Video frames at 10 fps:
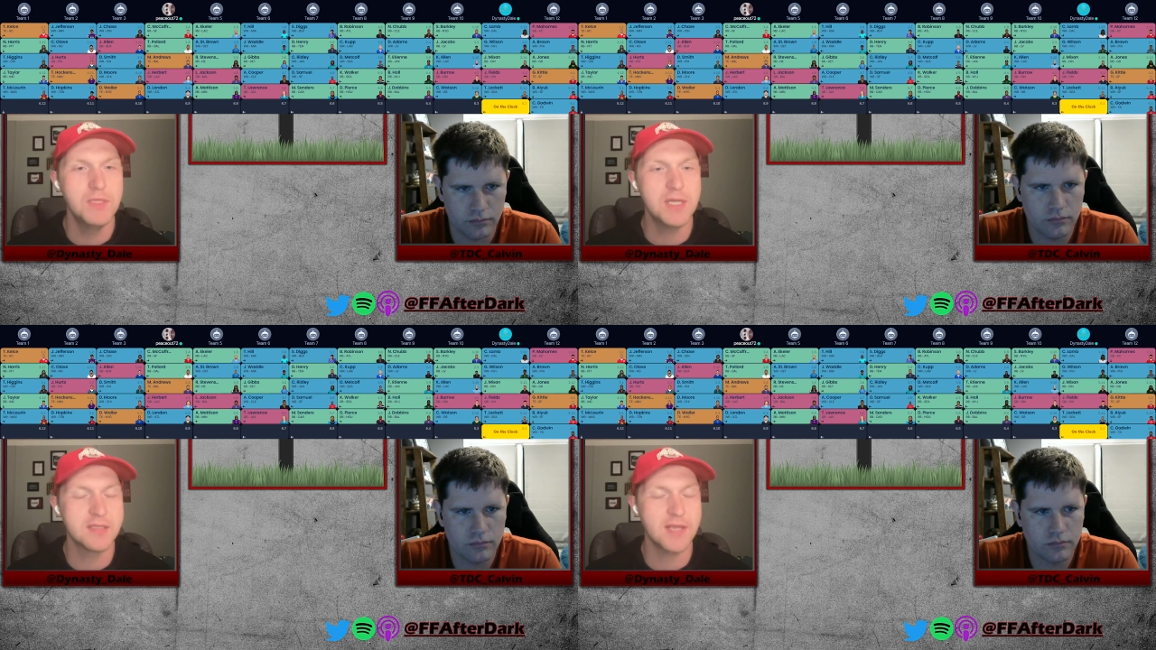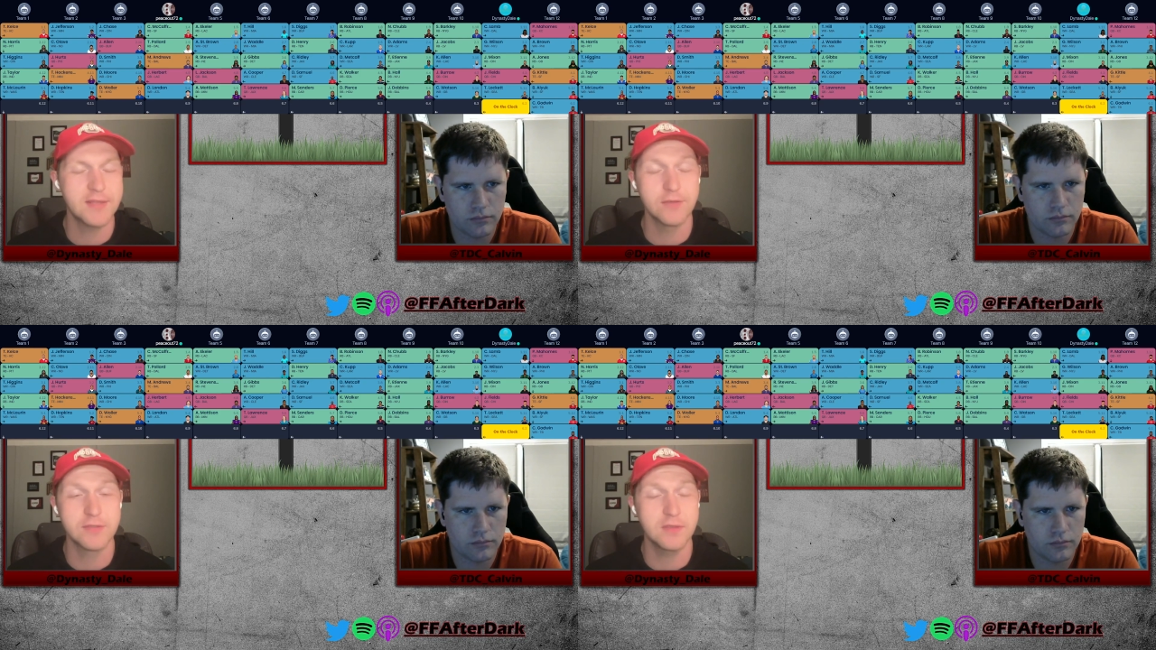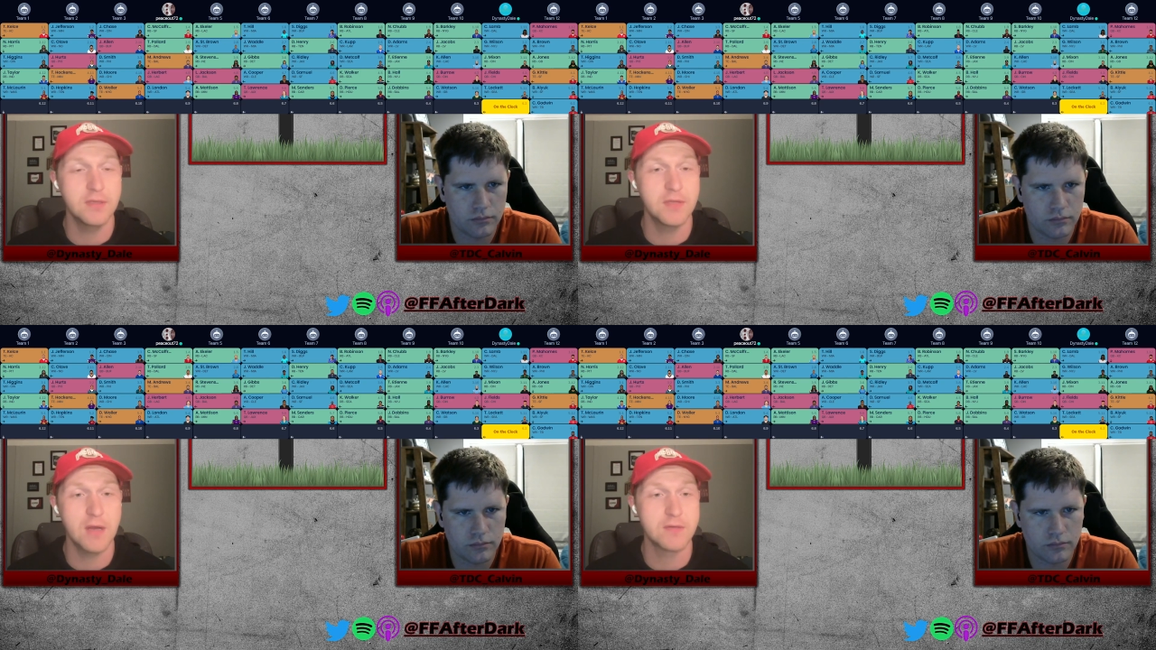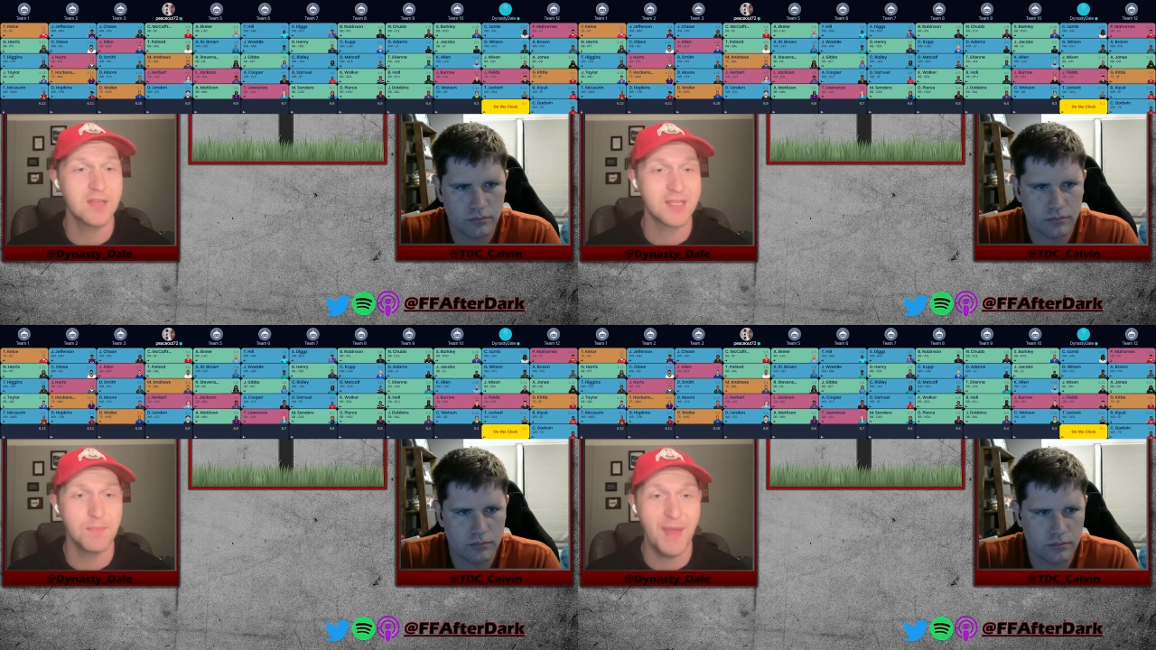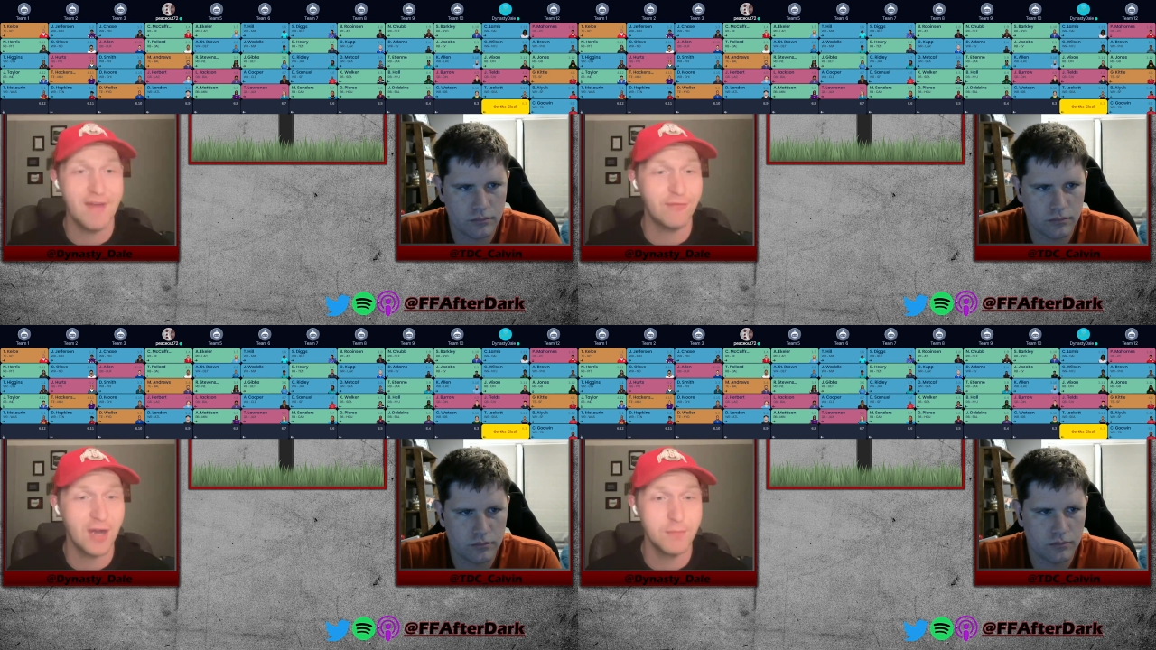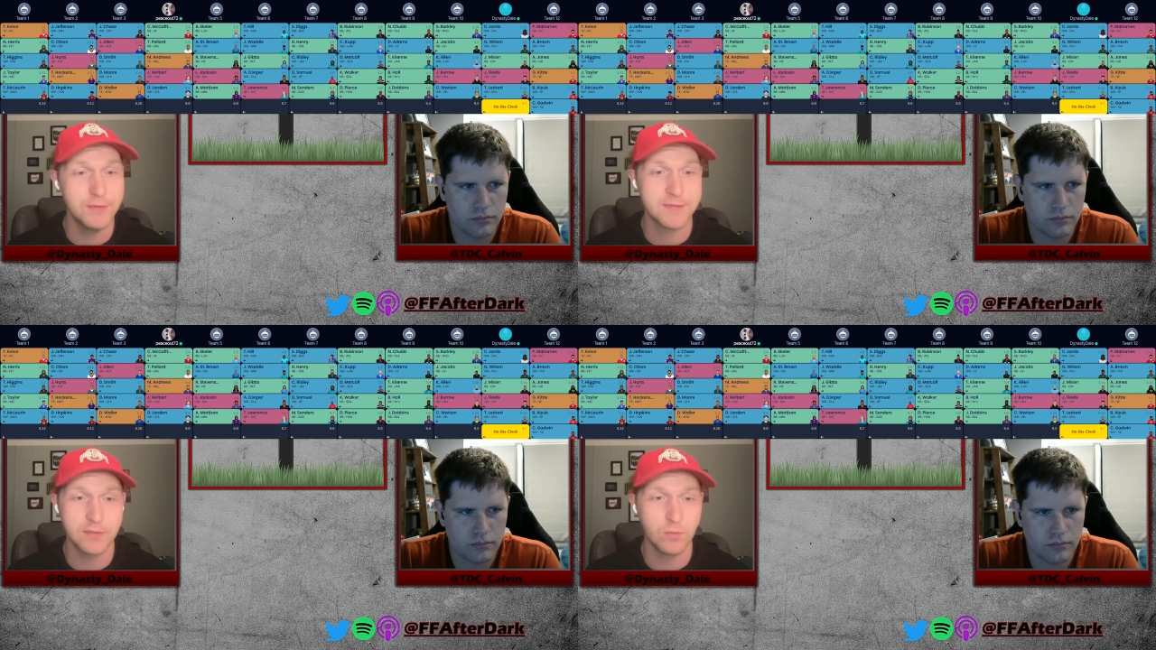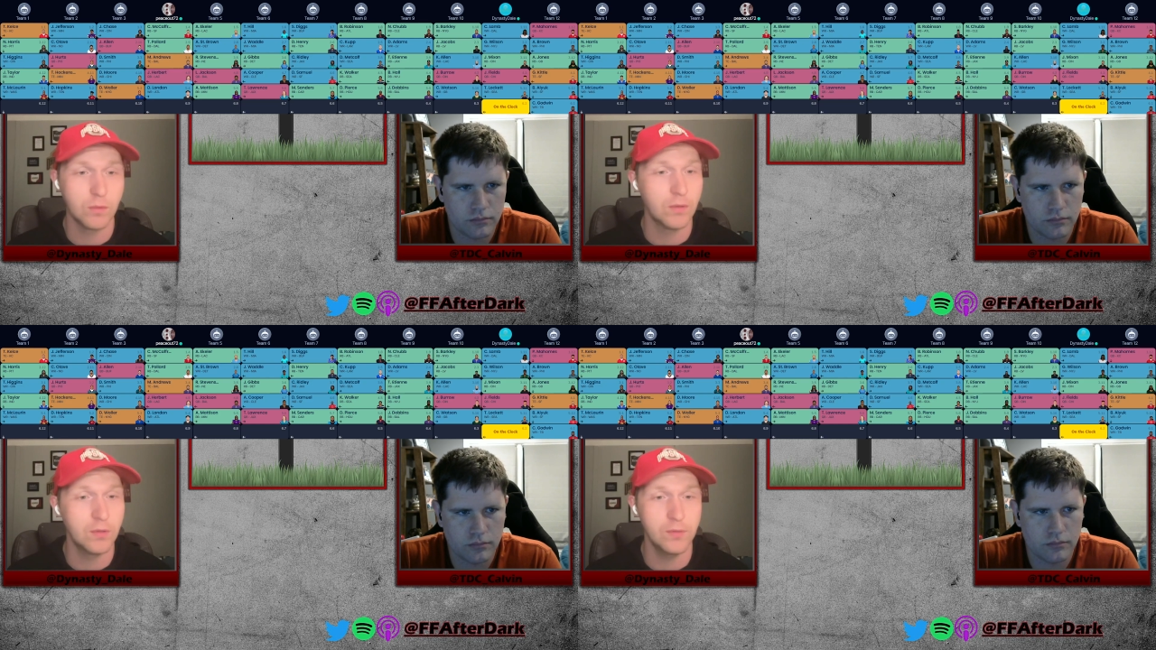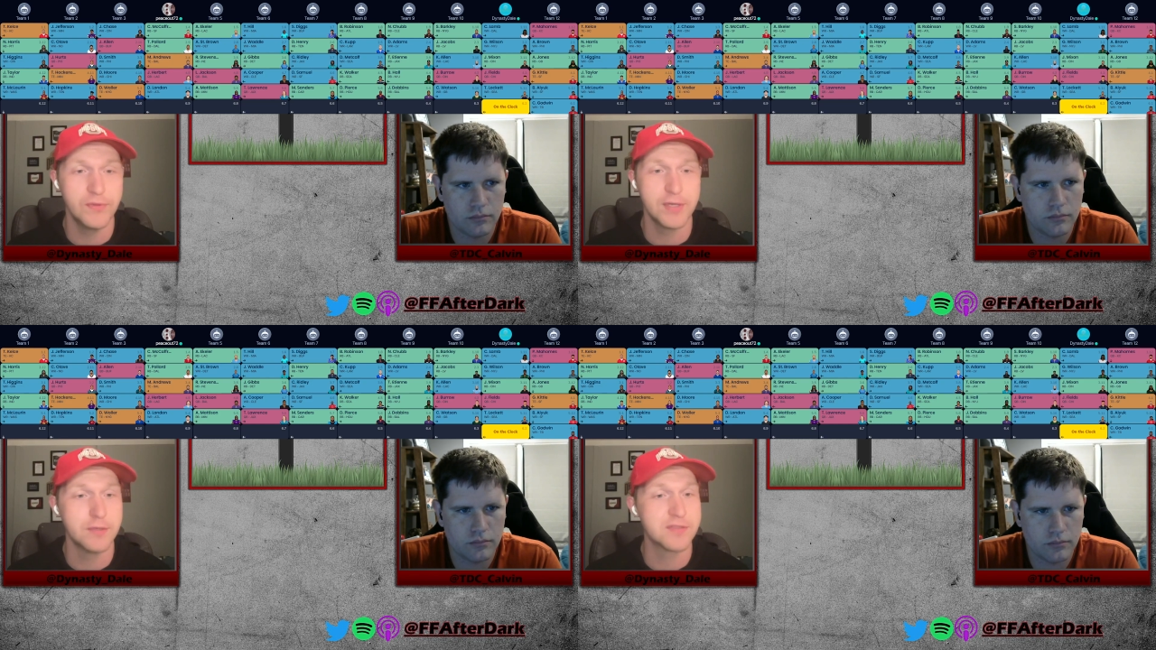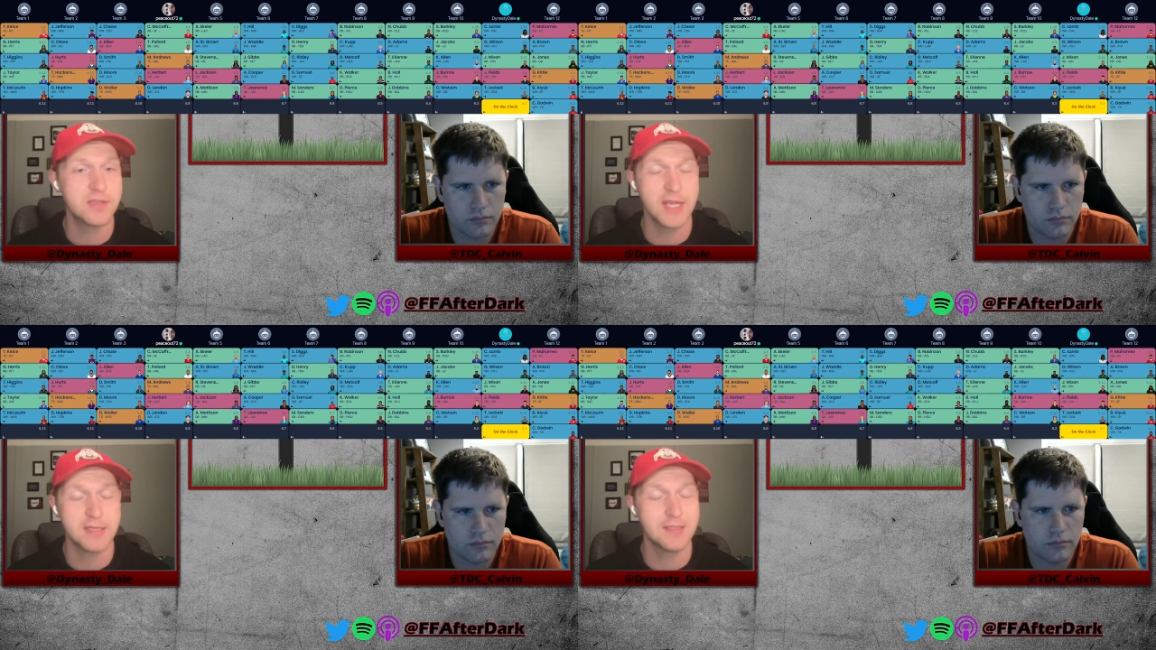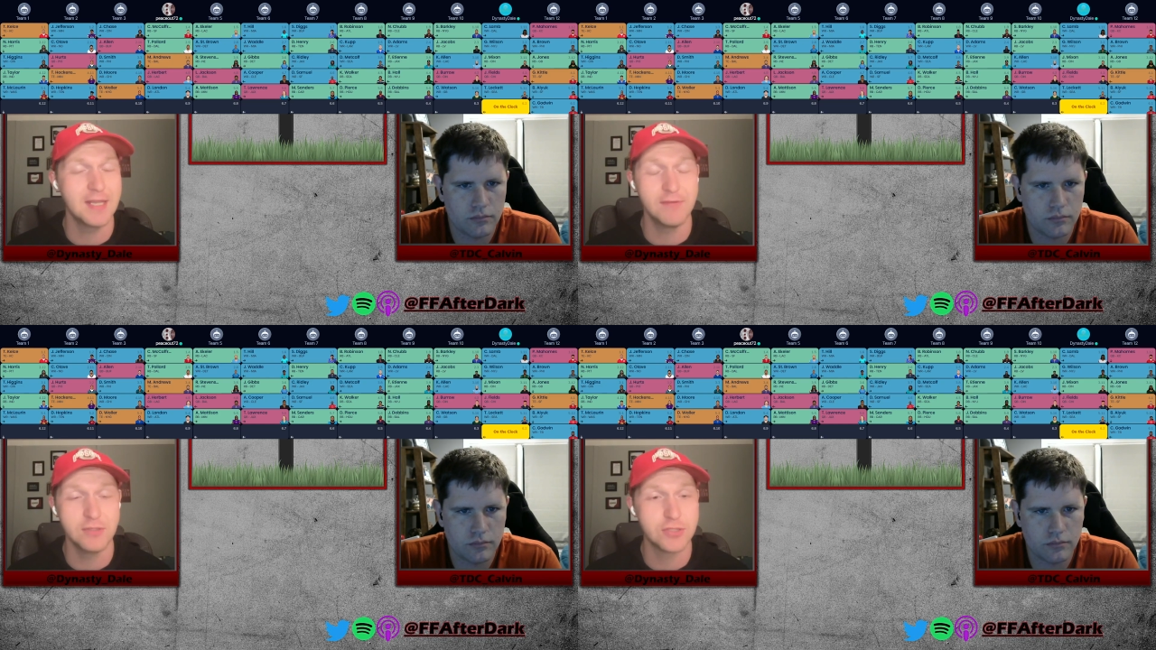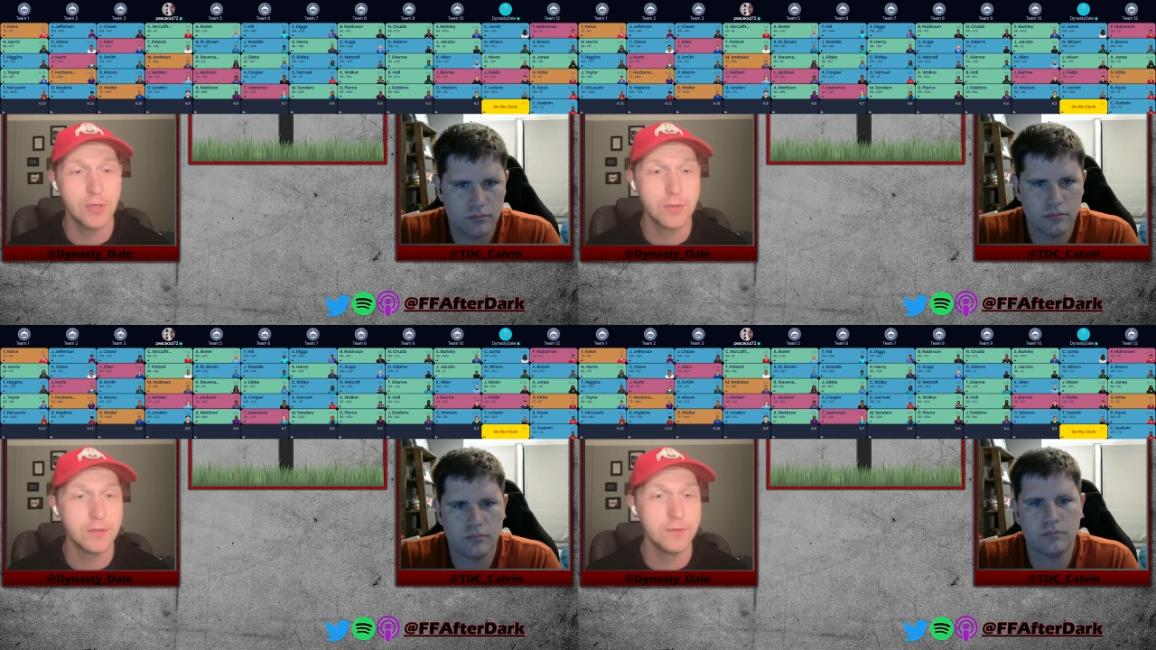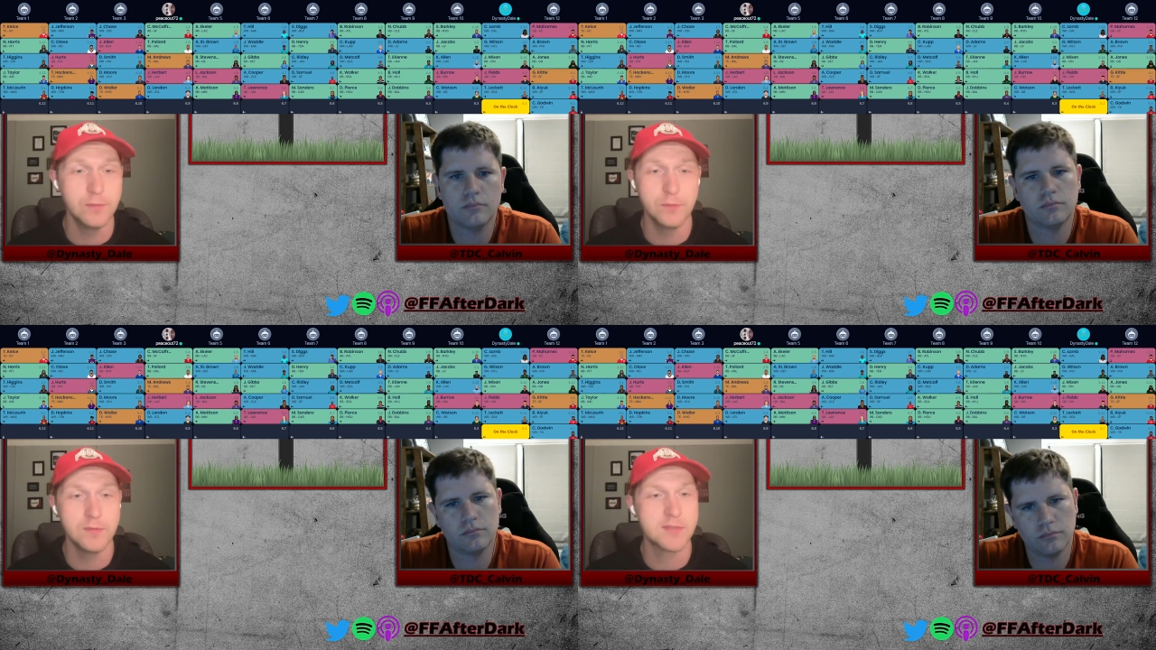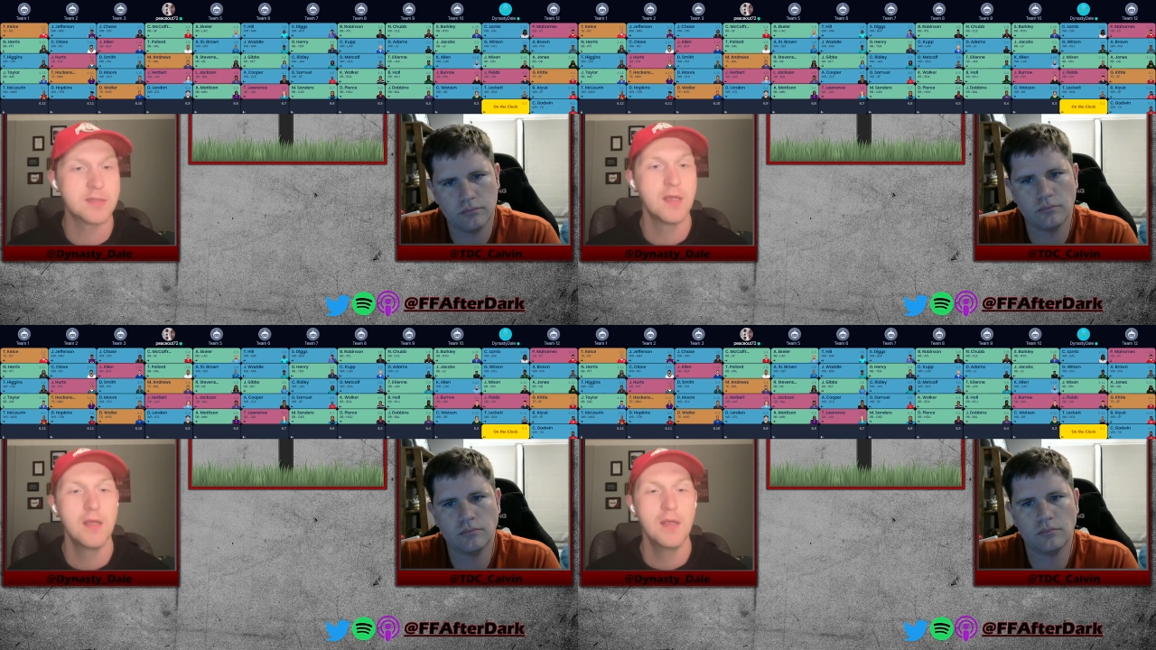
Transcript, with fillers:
Speaker 1: because like there's there's like the Pat Freiermuth of the world, there's like the David Njoku's,